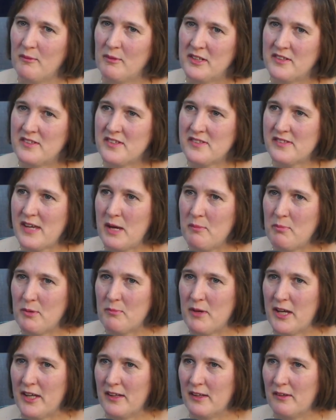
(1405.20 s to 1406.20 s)
disciple
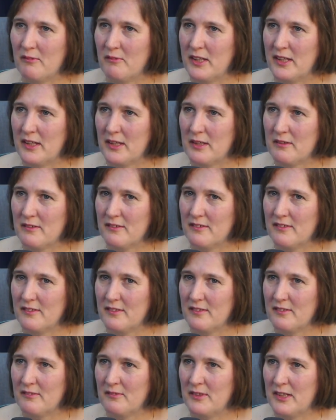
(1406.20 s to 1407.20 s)
making, we can
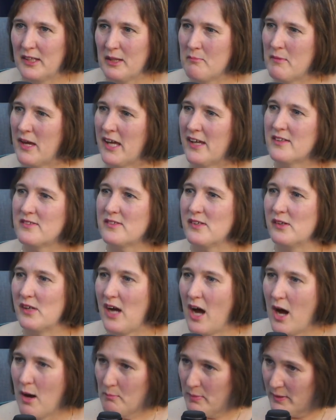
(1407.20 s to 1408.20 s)
make it so
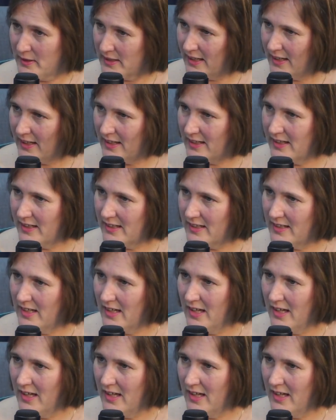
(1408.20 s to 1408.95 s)
complicated.